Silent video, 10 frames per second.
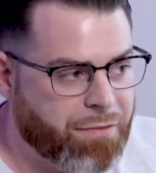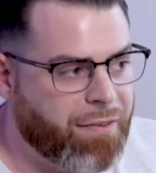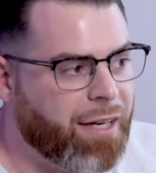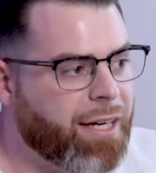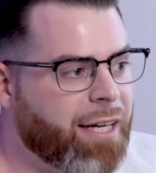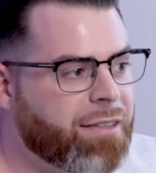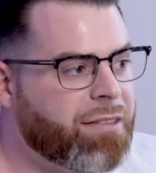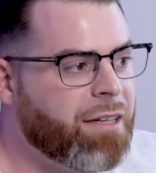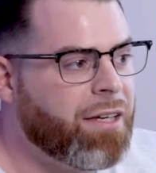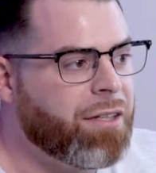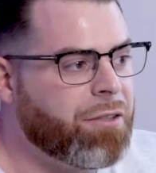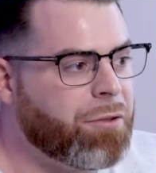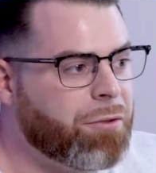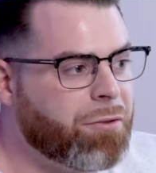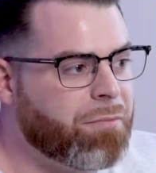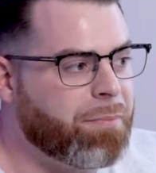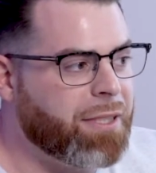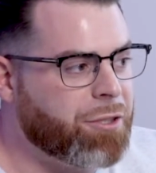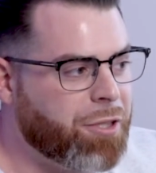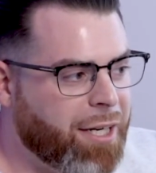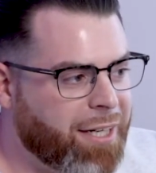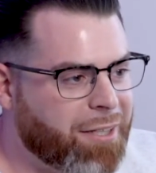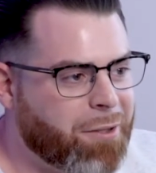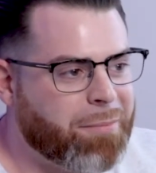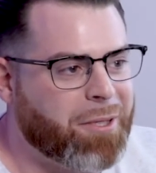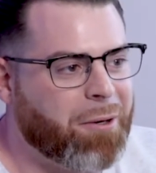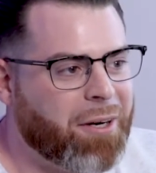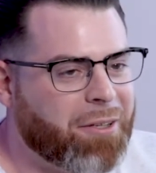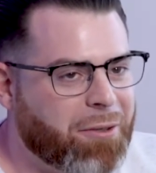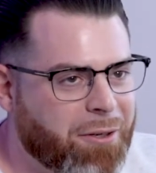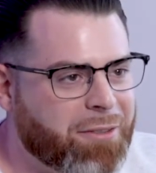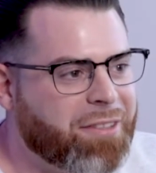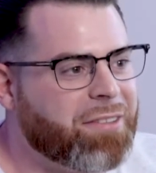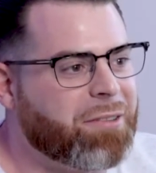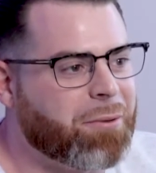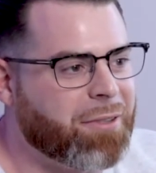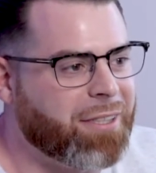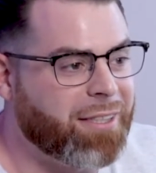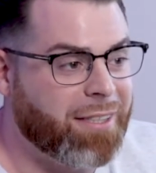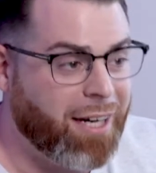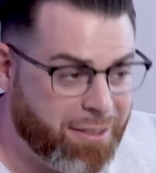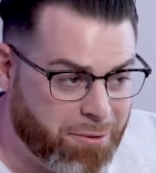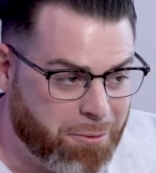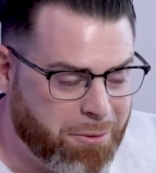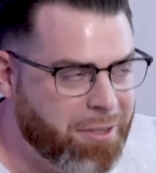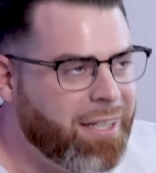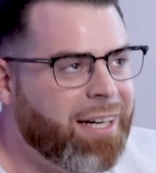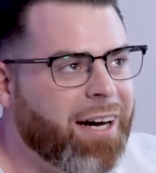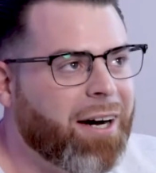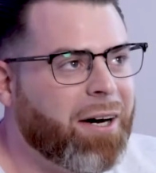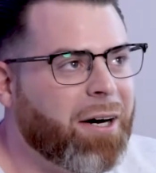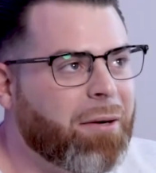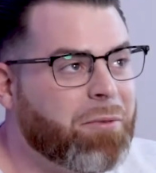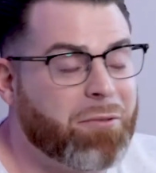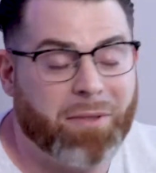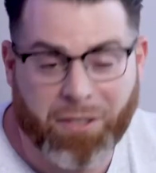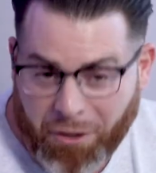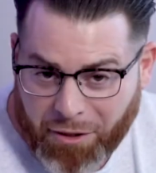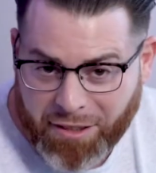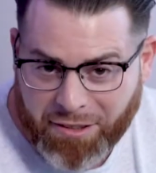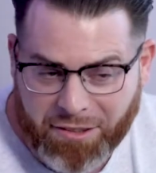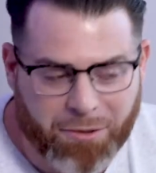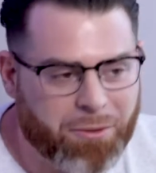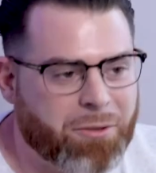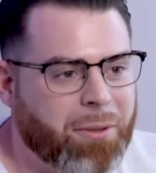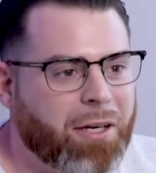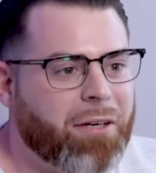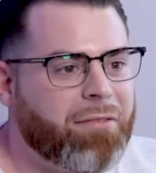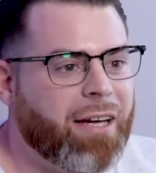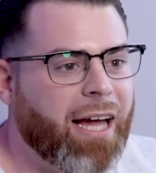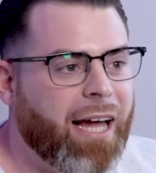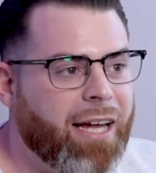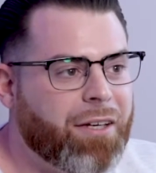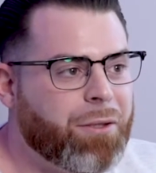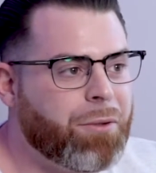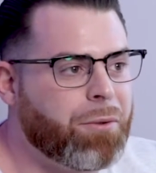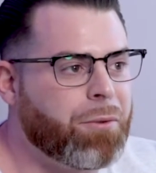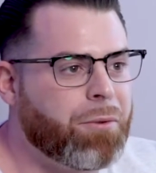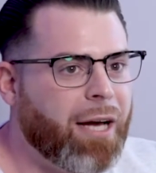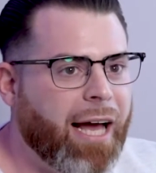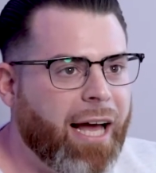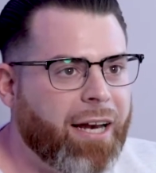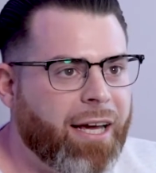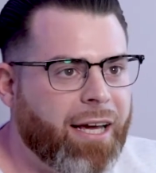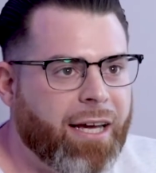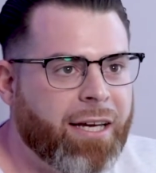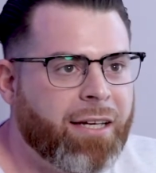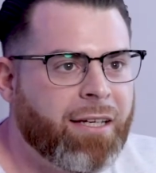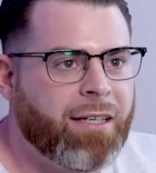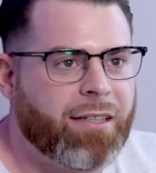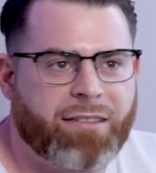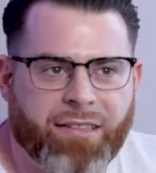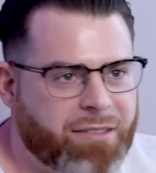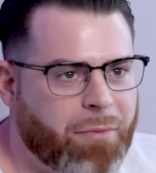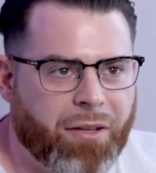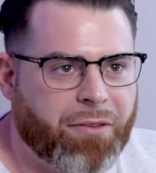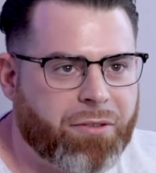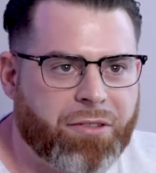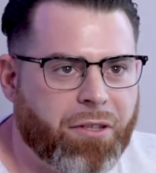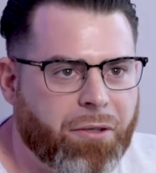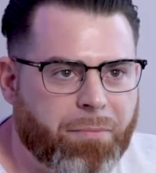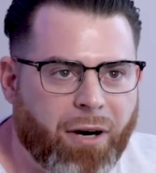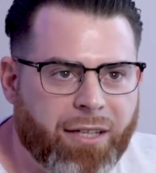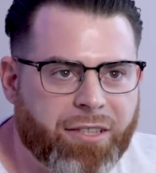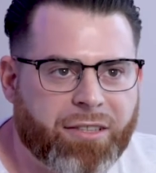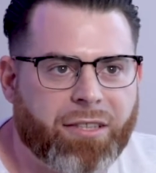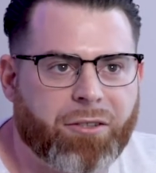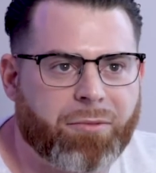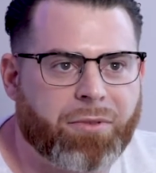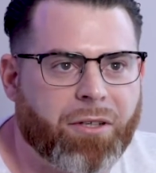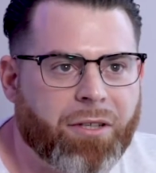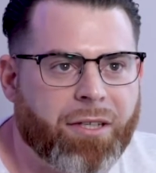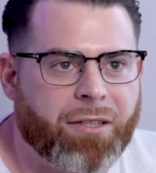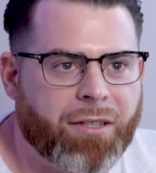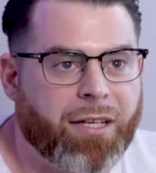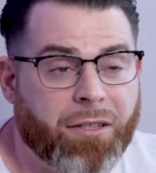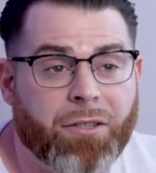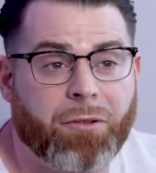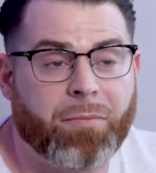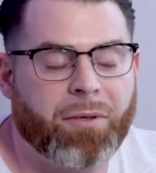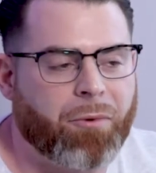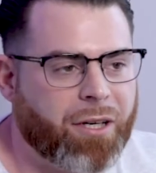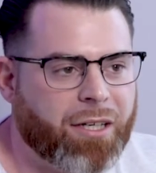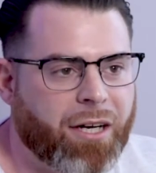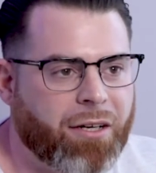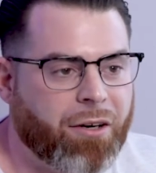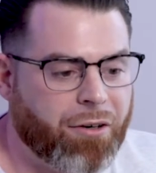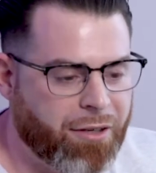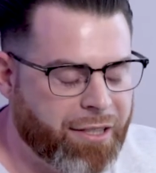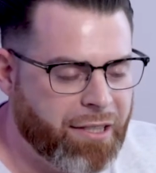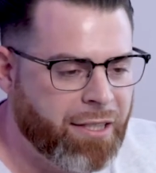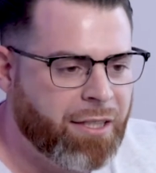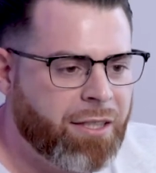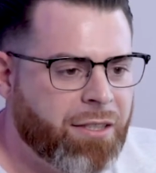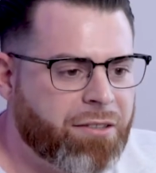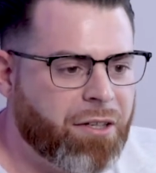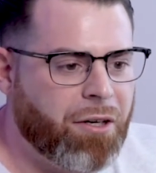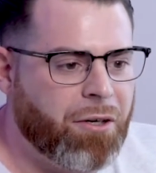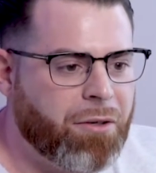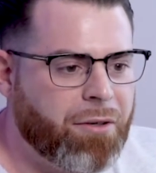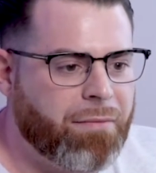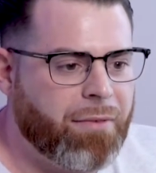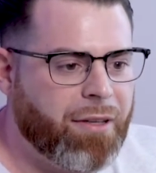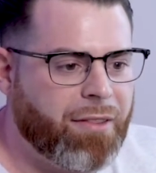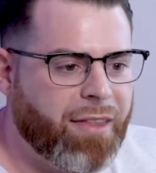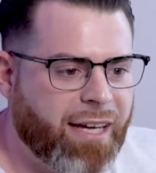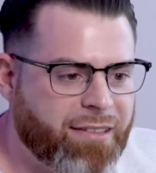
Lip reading: finance. You've been trading crypto on your own since you were in high school. You've been coding since you were 12, and you had a 6-month or so project in crypto that you'd been working on already. So that's